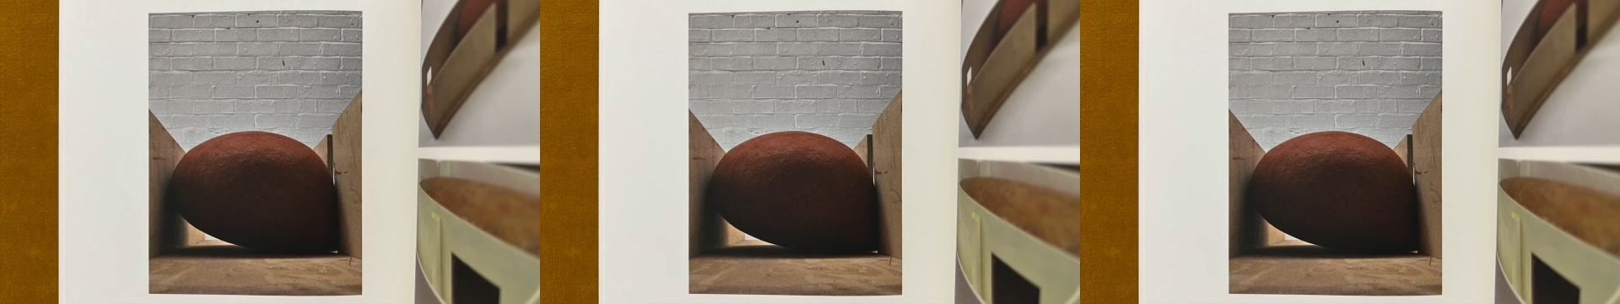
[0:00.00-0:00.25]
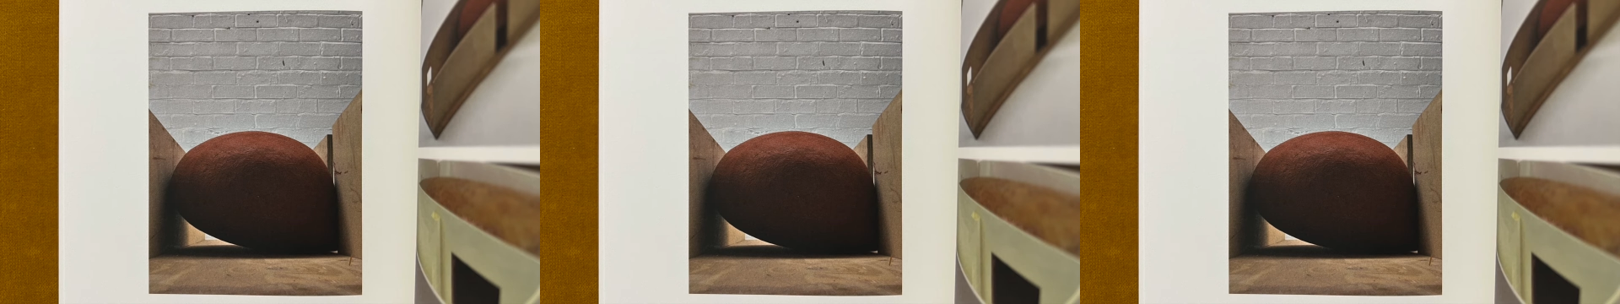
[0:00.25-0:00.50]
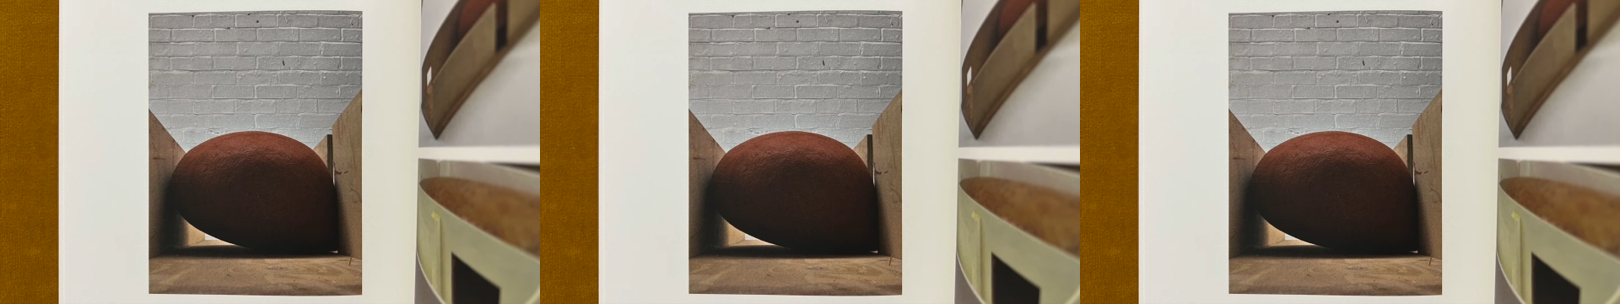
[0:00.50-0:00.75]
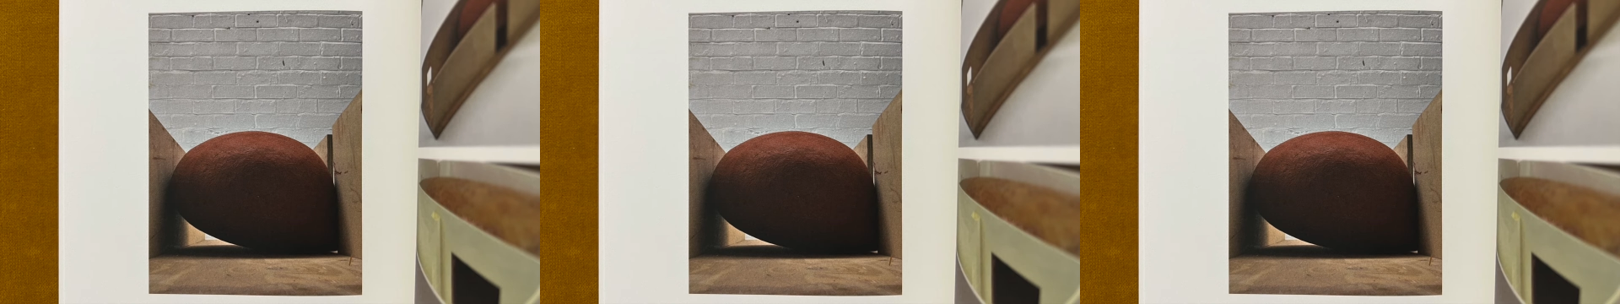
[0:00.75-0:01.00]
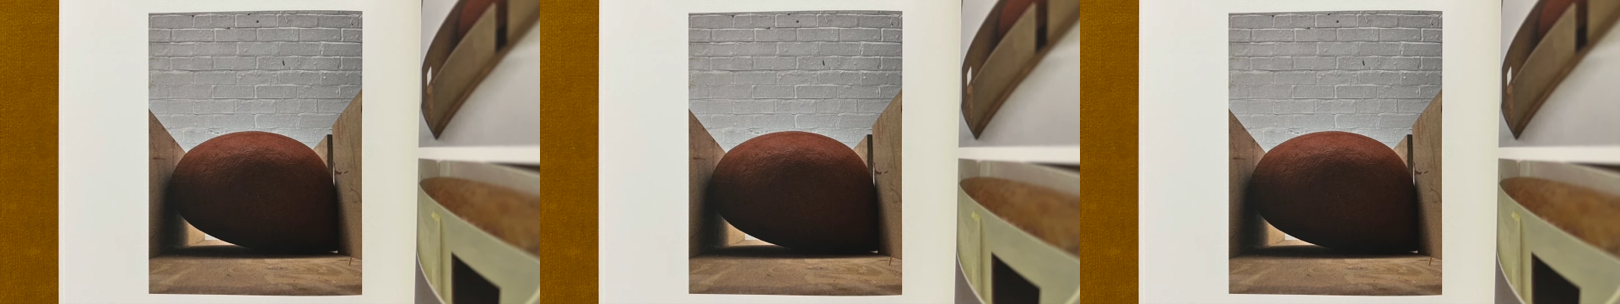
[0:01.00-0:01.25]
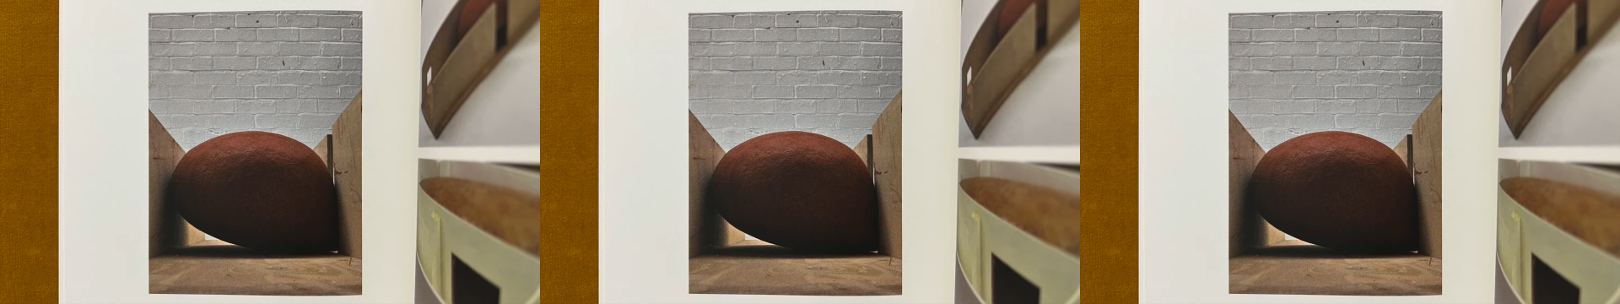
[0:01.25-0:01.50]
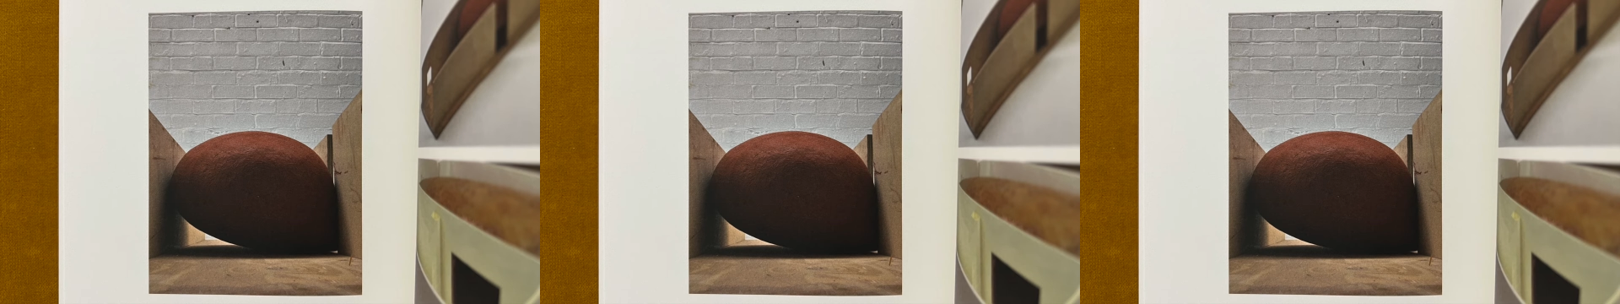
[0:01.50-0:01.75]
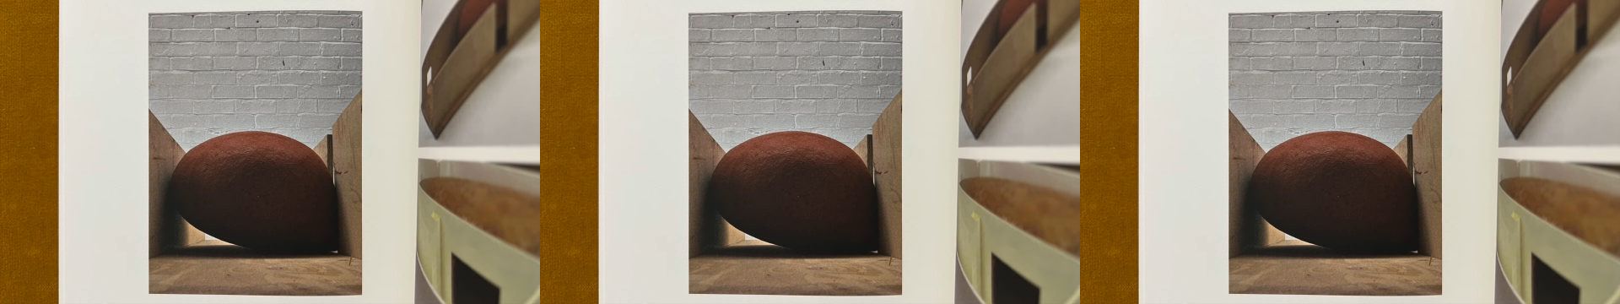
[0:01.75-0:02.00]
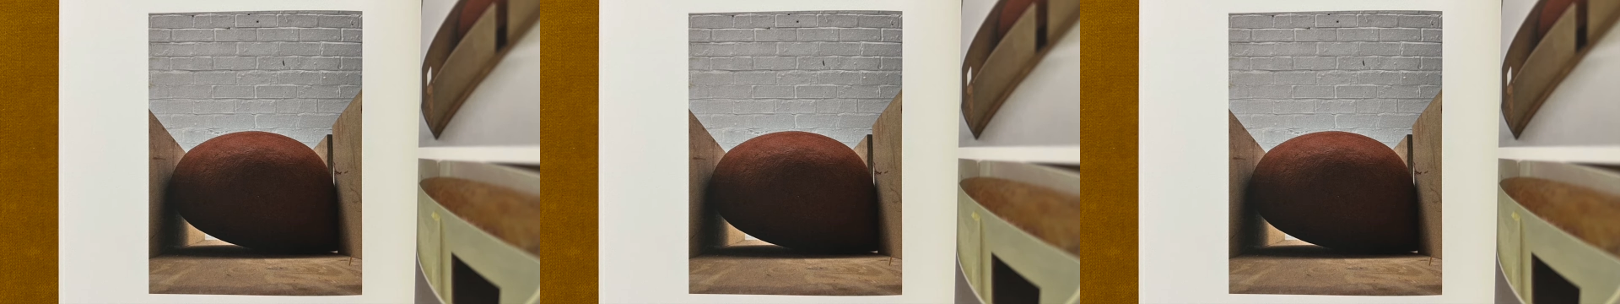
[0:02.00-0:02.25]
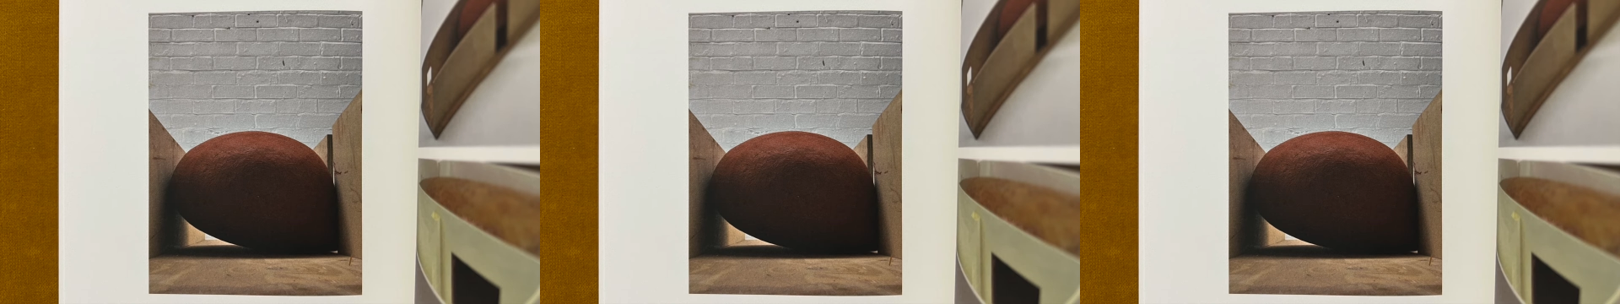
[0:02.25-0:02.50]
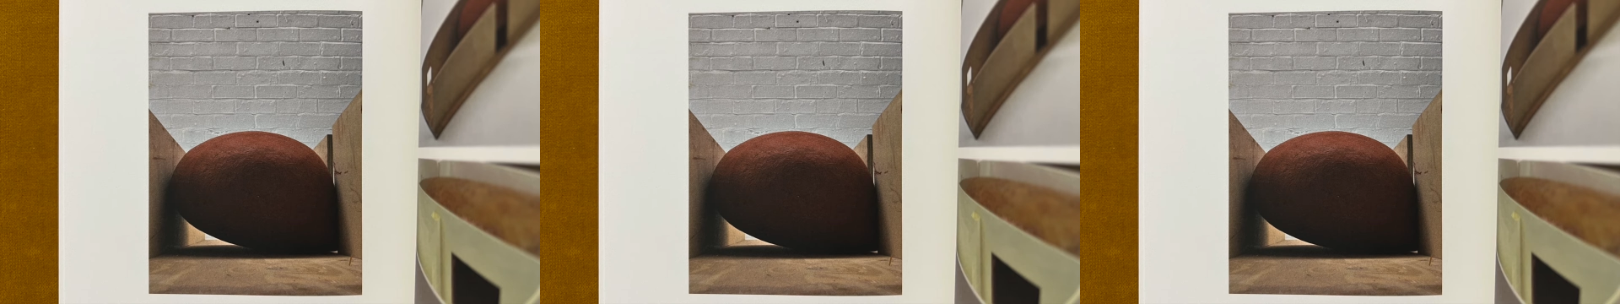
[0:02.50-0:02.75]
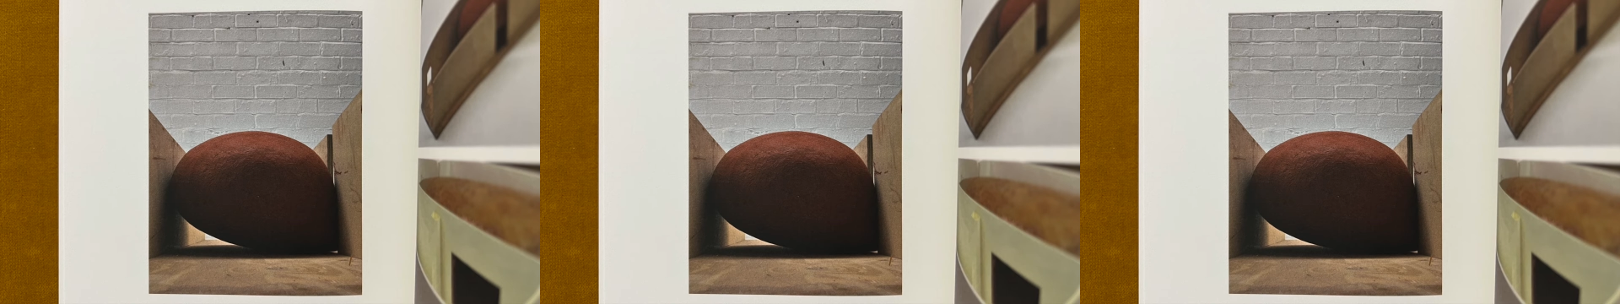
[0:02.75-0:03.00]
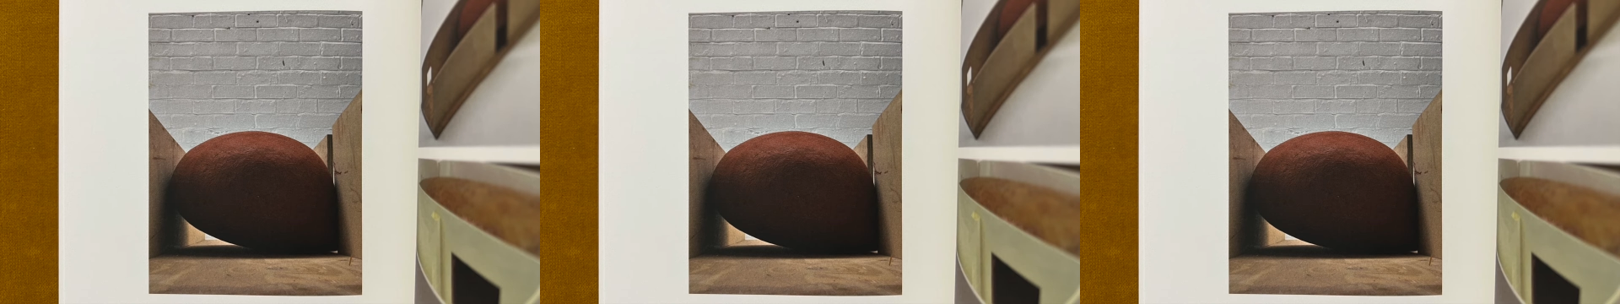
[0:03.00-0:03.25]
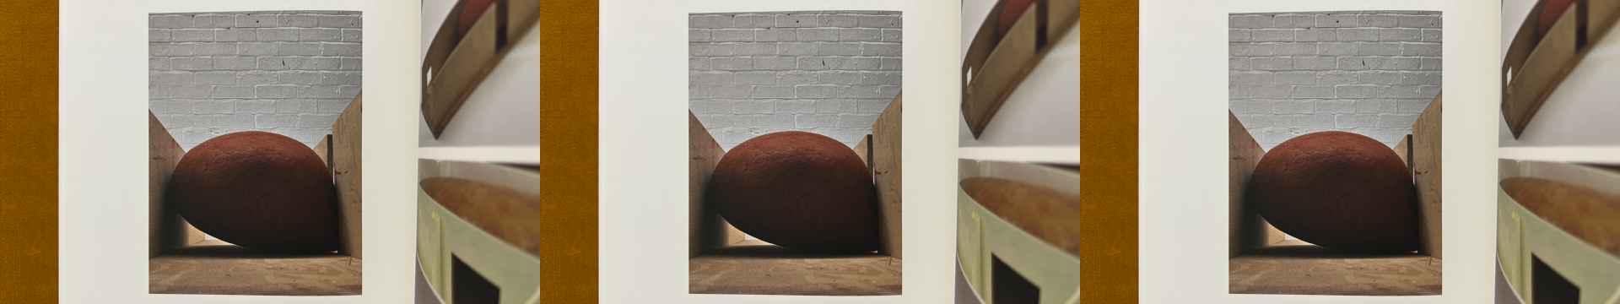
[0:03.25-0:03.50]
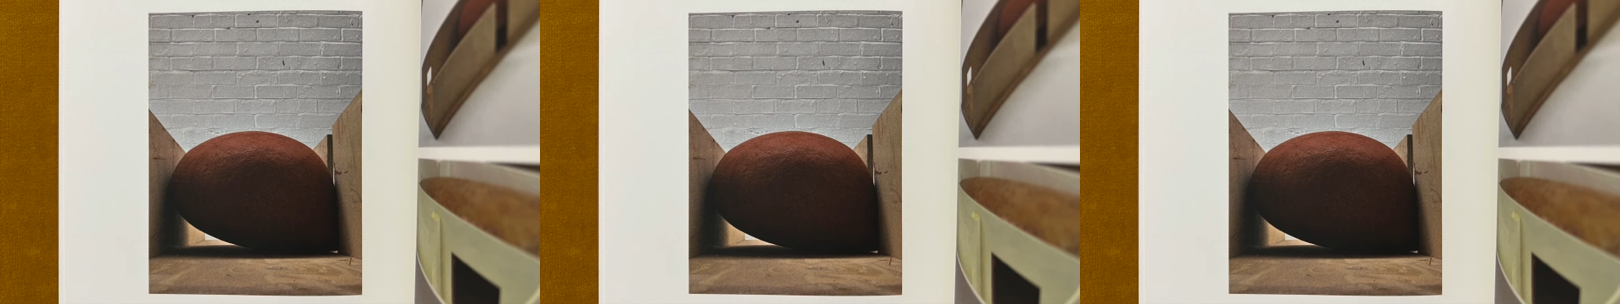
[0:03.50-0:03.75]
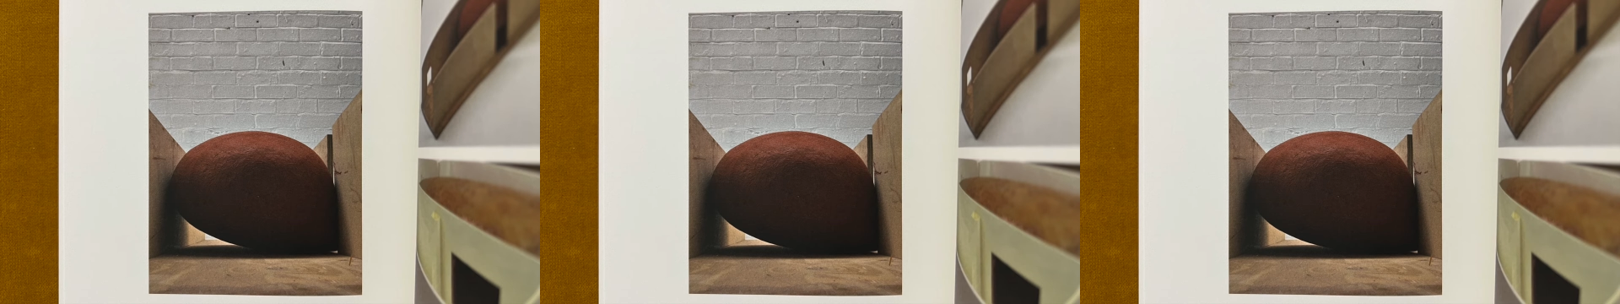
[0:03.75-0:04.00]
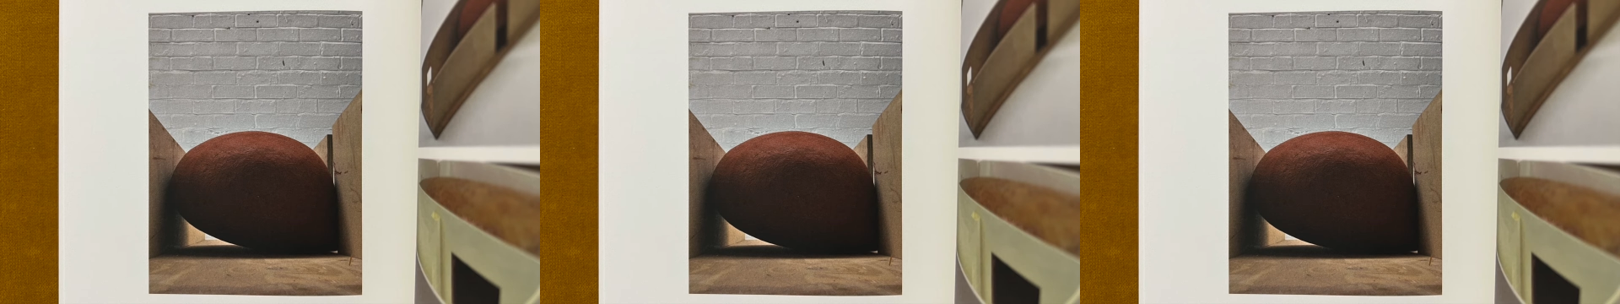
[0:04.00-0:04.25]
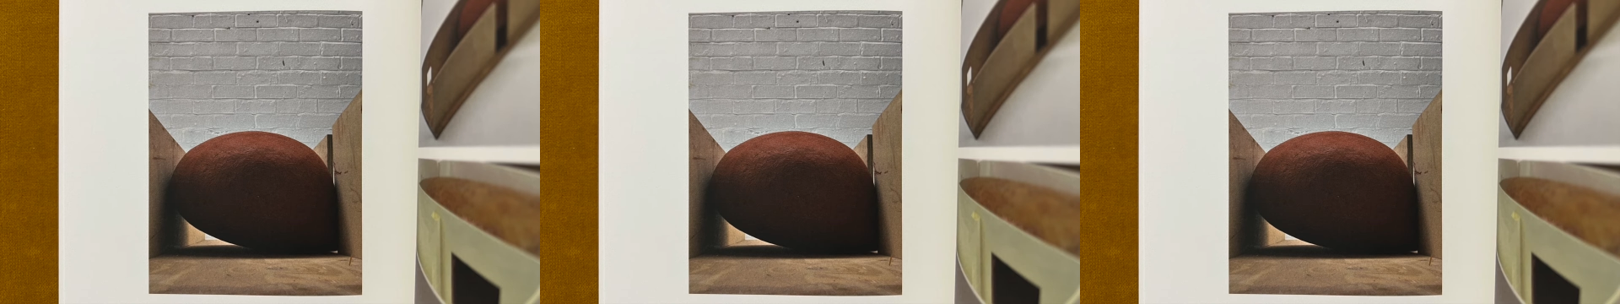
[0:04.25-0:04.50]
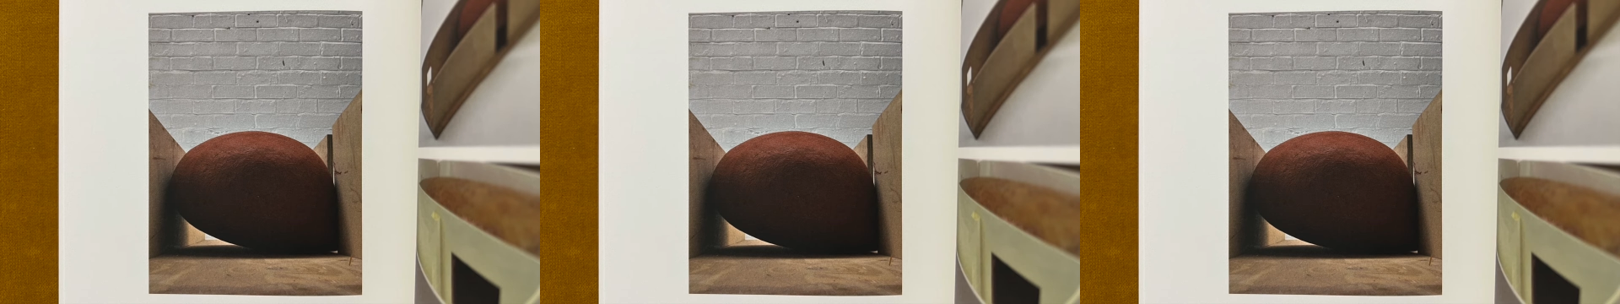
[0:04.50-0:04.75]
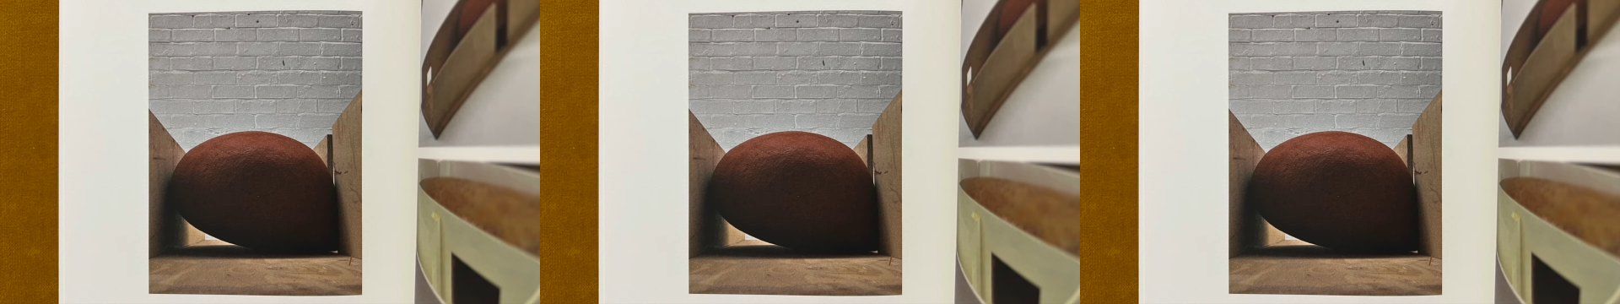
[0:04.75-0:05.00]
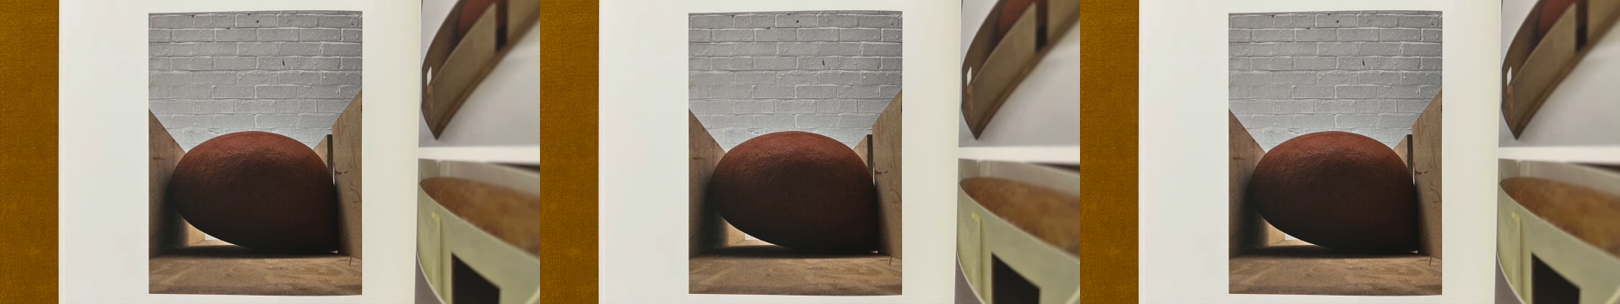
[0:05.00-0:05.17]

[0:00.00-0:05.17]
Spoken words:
(no speaker visible)